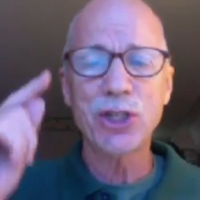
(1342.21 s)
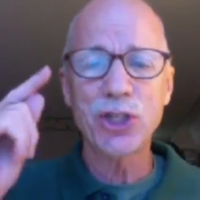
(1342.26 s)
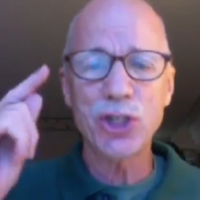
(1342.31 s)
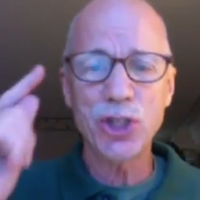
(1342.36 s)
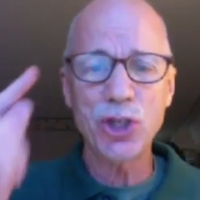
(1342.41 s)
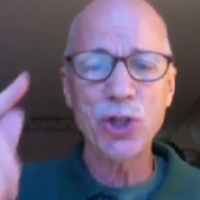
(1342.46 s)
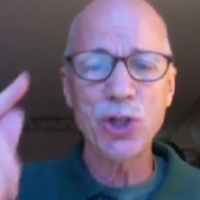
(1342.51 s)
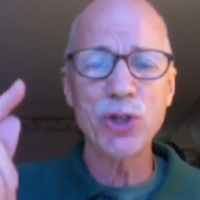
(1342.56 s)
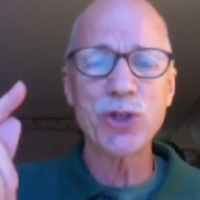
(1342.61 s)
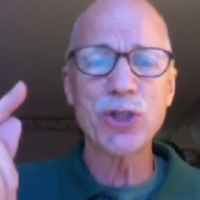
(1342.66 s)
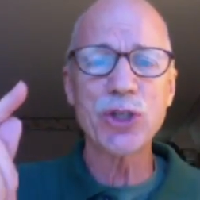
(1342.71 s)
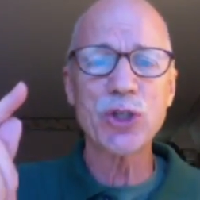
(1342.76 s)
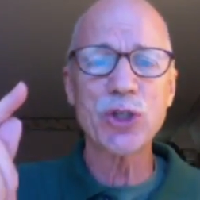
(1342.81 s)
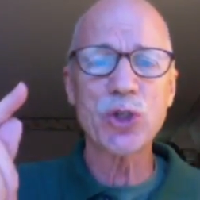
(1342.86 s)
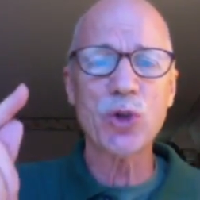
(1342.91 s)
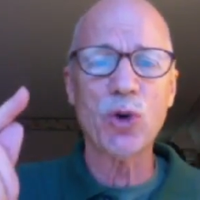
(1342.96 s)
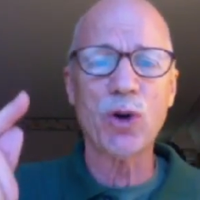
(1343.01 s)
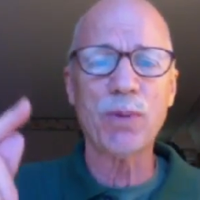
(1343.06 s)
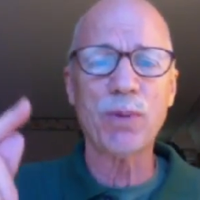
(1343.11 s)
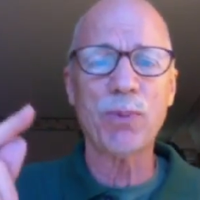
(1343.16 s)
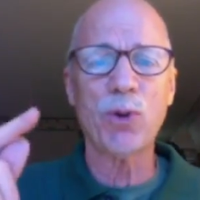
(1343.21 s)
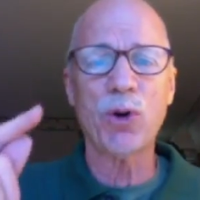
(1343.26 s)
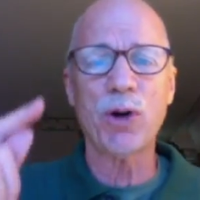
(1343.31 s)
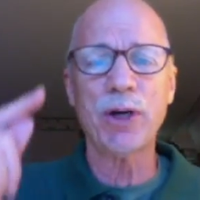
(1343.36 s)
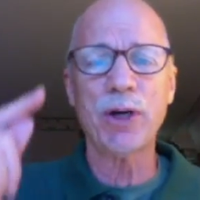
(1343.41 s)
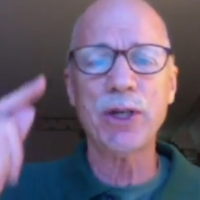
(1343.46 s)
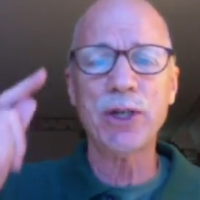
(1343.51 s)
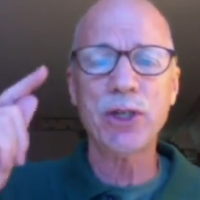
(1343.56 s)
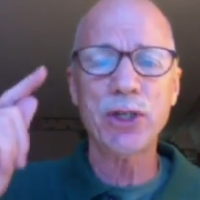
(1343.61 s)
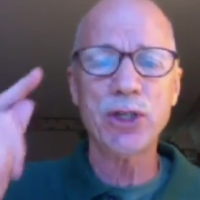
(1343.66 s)
Use the
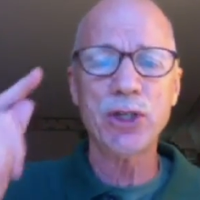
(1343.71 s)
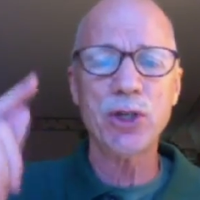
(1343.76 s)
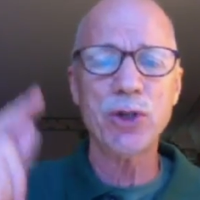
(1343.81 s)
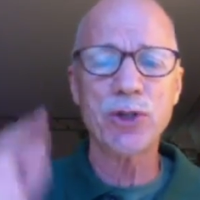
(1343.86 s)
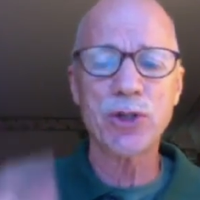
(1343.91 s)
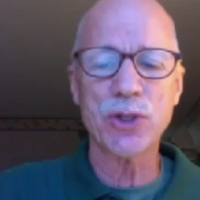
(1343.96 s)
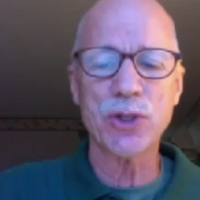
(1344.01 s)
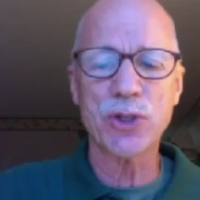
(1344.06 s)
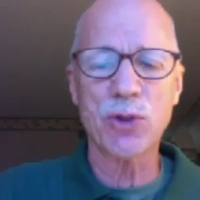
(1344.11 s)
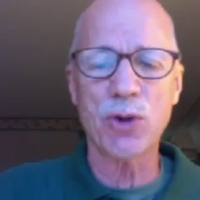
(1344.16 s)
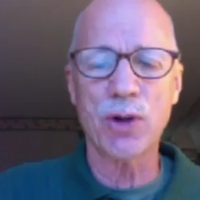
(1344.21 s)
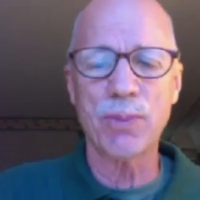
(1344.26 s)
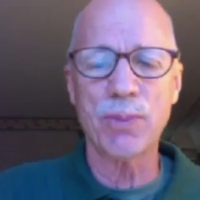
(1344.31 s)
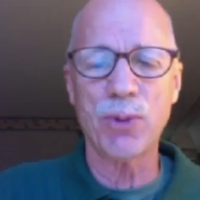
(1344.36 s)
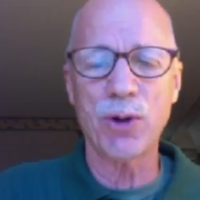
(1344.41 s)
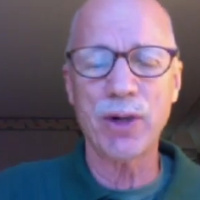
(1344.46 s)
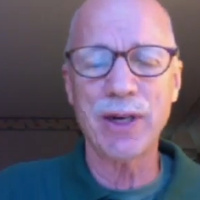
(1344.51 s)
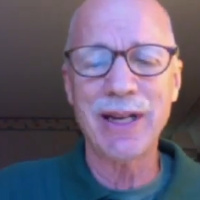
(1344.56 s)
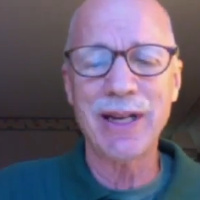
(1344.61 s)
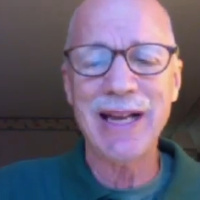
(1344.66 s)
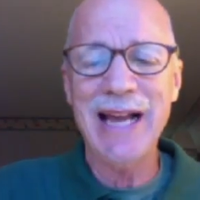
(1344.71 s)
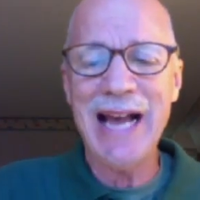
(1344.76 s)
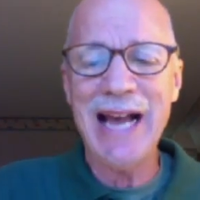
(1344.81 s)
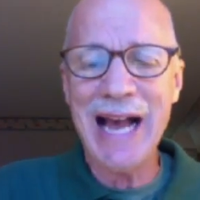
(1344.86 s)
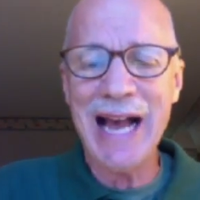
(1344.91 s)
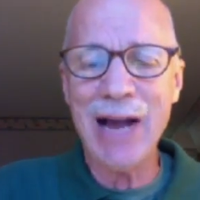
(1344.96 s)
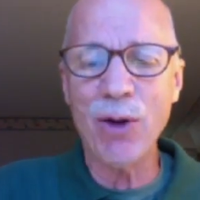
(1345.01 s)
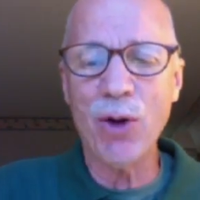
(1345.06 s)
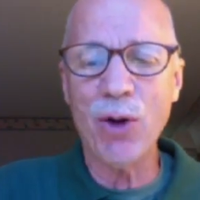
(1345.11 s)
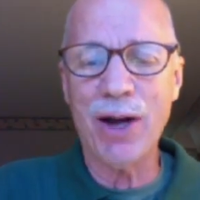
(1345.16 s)
scoreboard. Use the scoreboard.
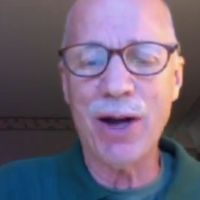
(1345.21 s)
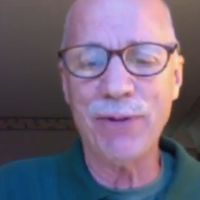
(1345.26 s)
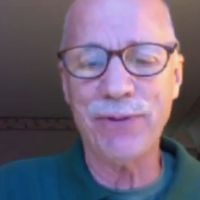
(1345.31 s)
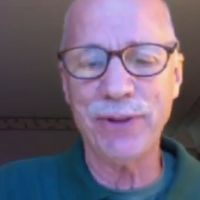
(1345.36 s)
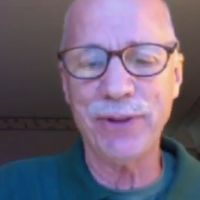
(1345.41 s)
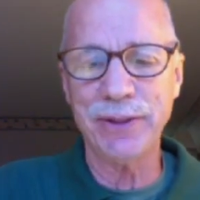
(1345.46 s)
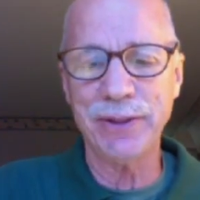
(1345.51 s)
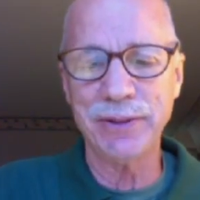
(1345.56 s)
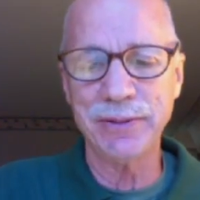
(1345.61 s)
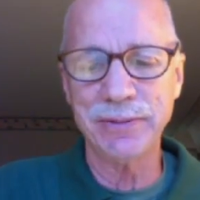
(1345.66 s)
How often?